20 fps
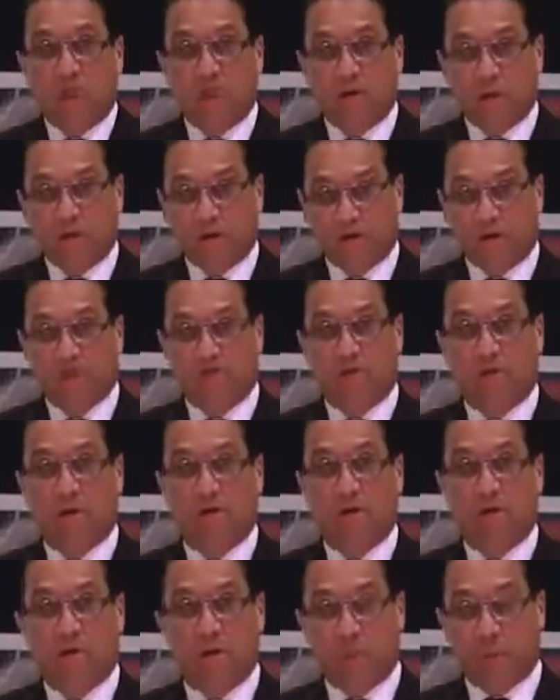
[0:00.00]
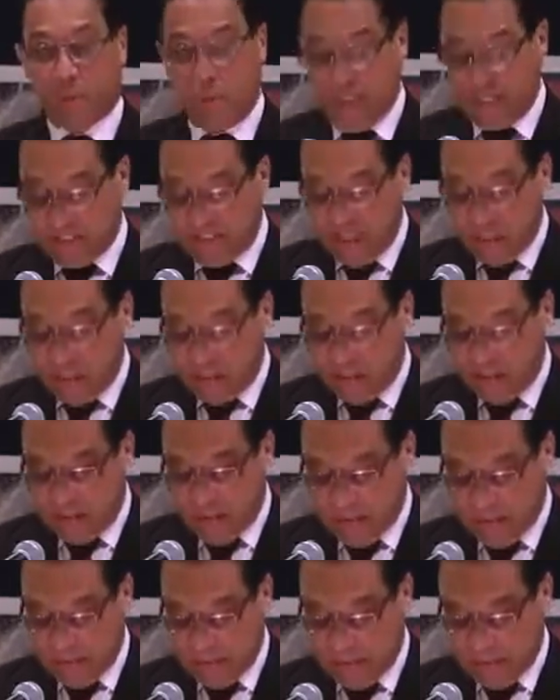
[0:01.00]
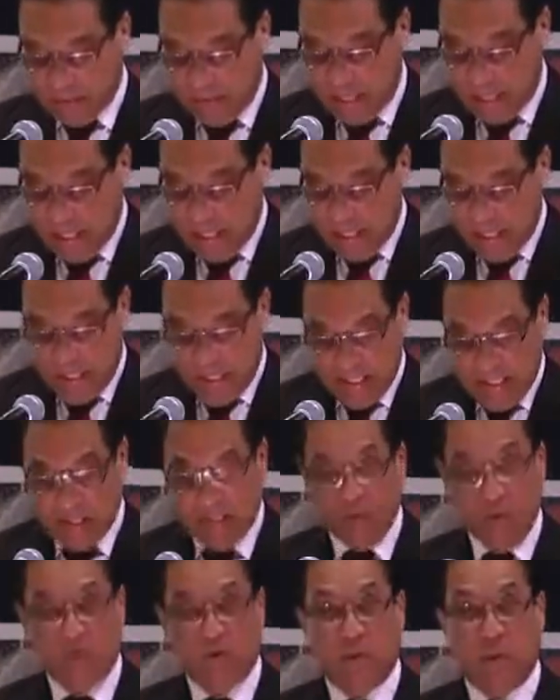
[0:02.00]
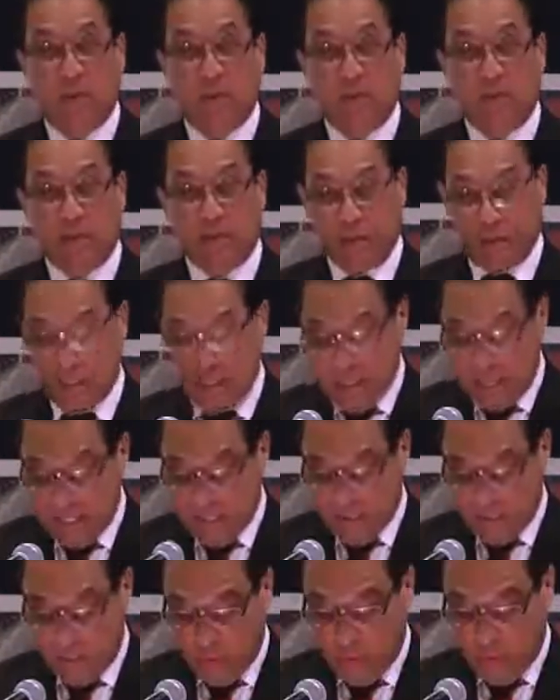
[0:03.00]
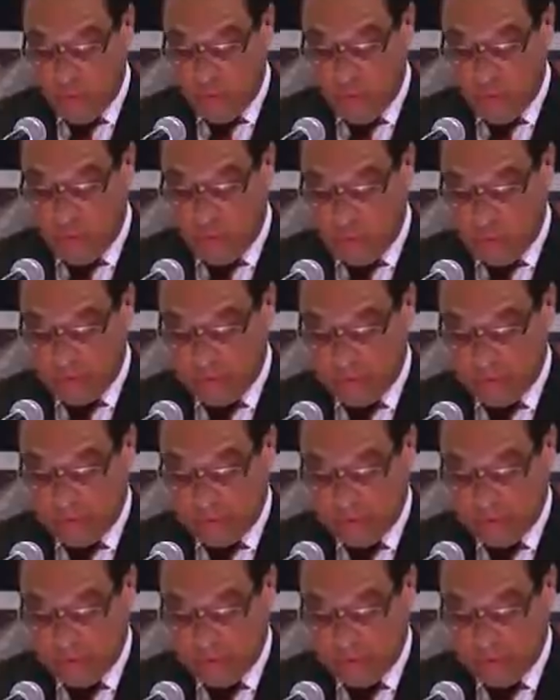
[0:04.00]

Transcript: Funding for the airport expansion is already in an escrow account.